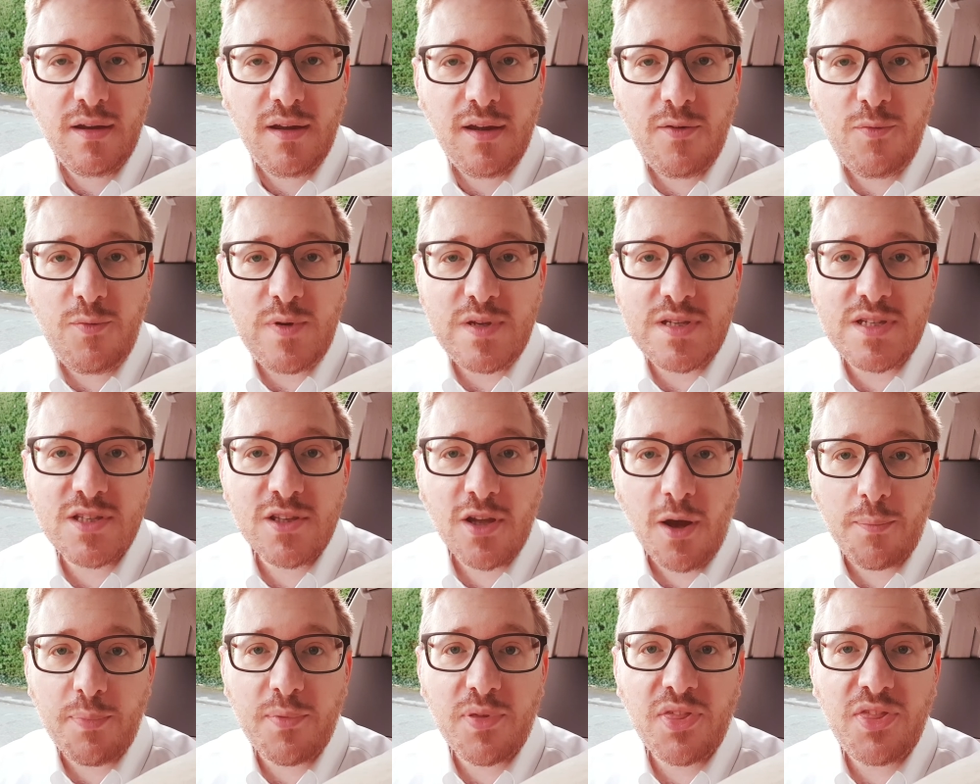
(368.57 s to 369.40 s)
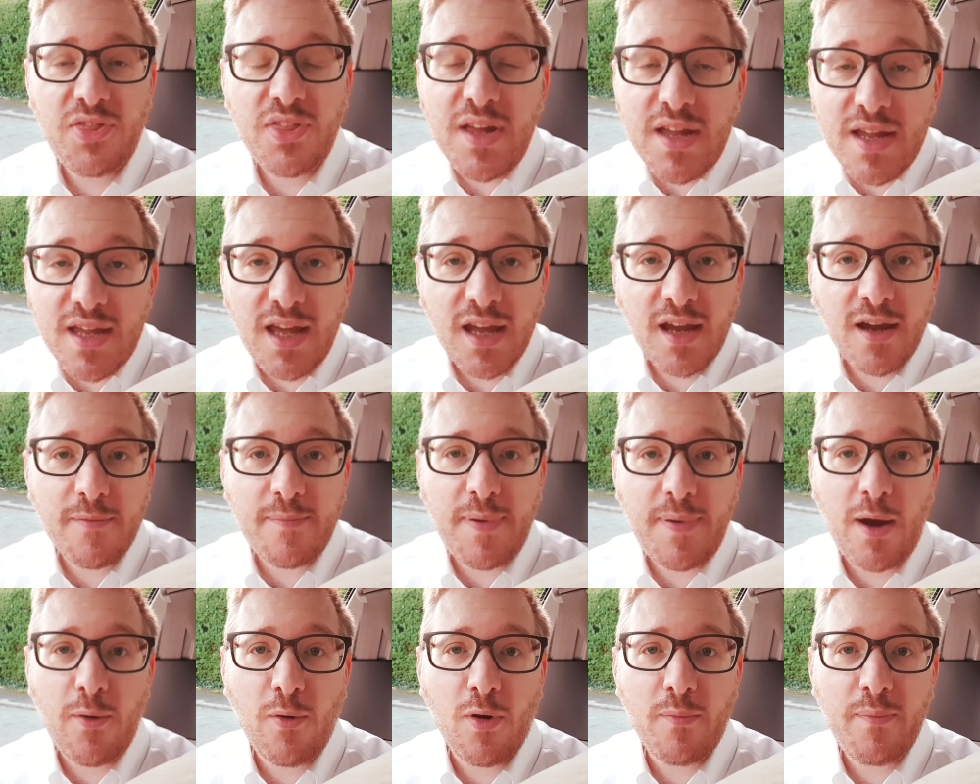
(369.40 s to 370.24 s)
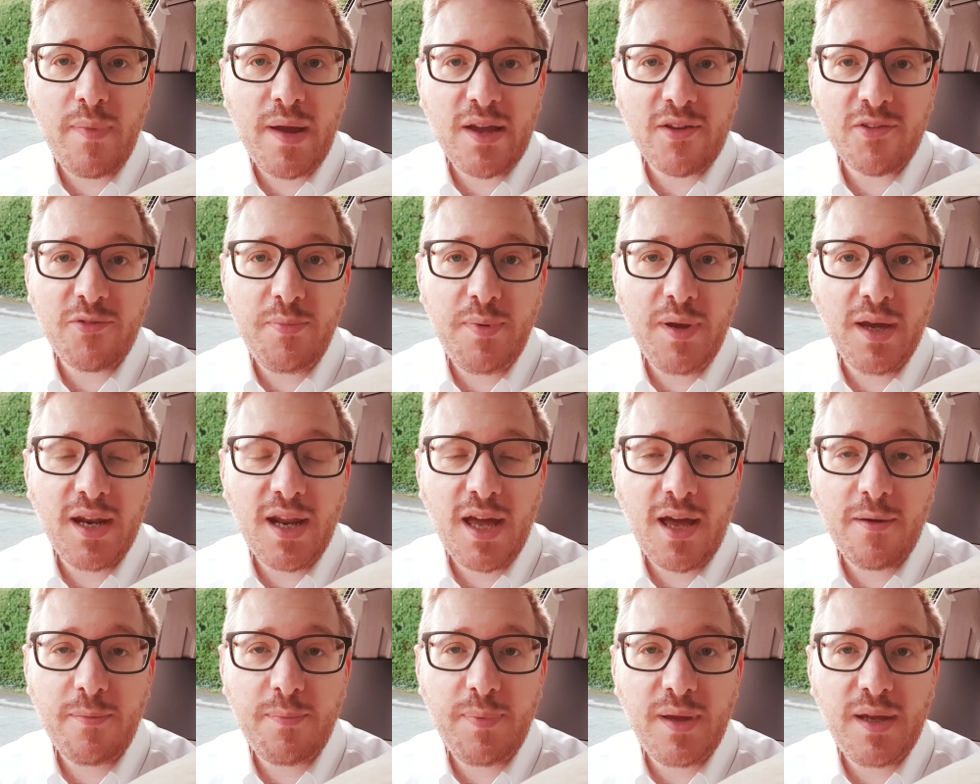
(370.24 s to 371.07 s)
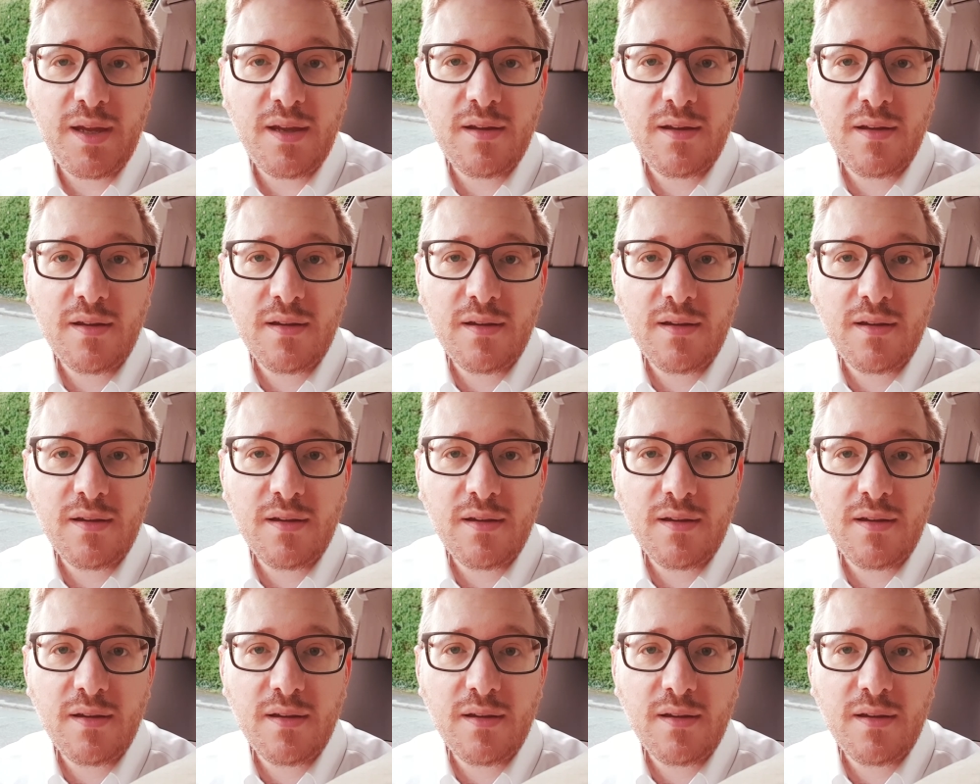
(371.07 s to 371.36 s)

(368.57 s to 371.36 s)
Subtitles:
If we stop thinking about what makes me unhappy,